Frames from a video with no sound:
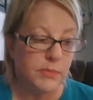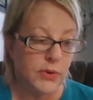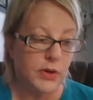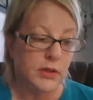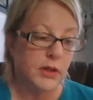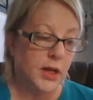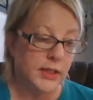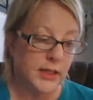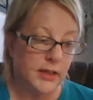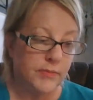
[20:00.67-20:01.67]
pore
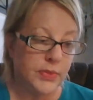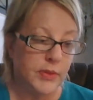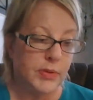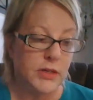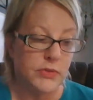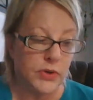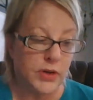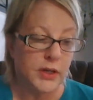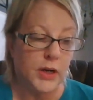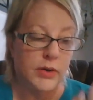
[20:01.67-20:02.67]
clogging by
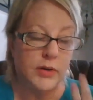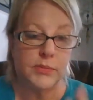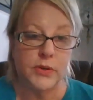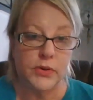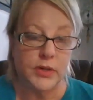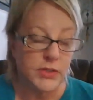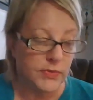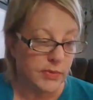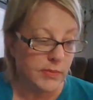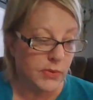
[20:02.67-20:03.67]
drawing out impurities
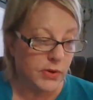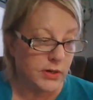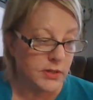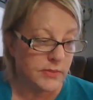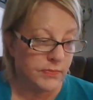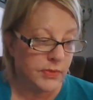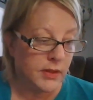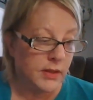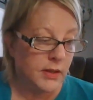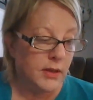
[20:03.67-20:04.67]
from the pores,
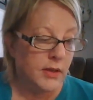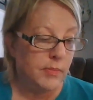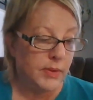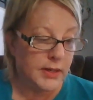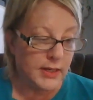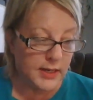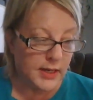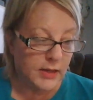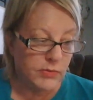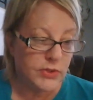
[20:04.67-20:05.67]

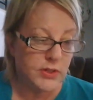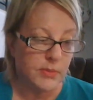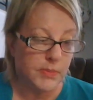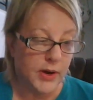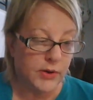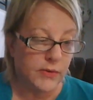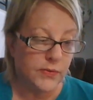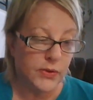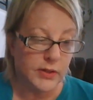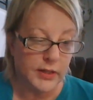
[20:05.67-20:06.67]
bentonite, which is a
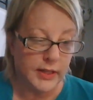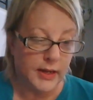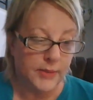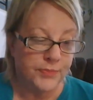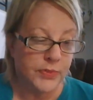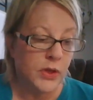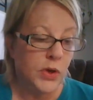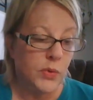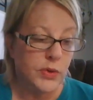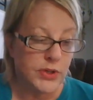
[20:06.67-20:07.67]
powerful clay
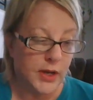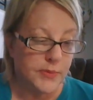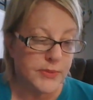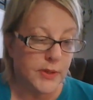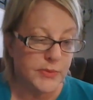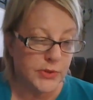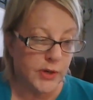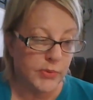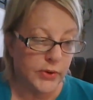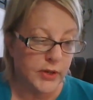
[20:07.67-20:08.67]
which helps
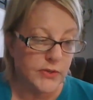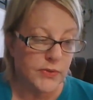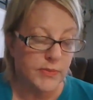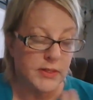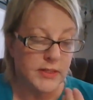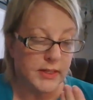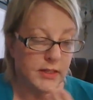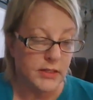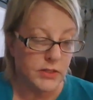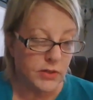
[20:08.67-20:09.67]
absorb oils from the
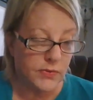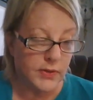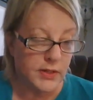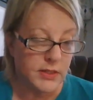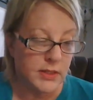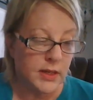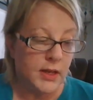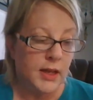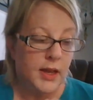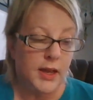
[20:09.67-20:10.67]
skin surface
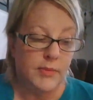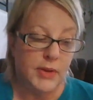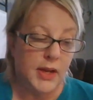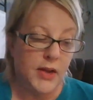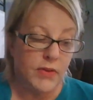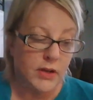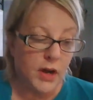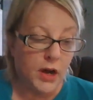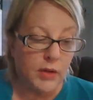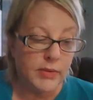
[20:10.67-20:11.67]
and may have a
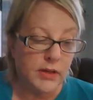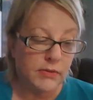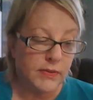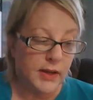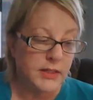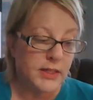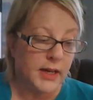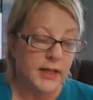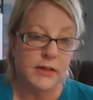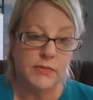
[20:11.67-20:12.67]
calming effect
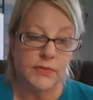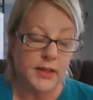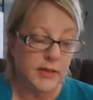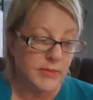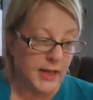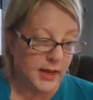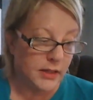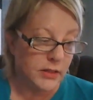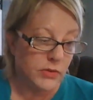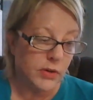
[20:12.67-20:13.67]
on inflamed
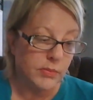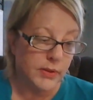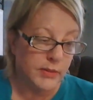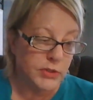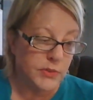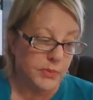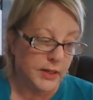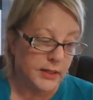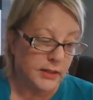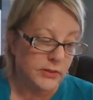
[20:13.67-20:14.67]
acne or blemish
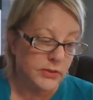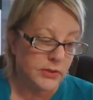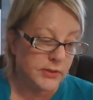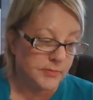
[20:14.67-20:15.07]
breakouts.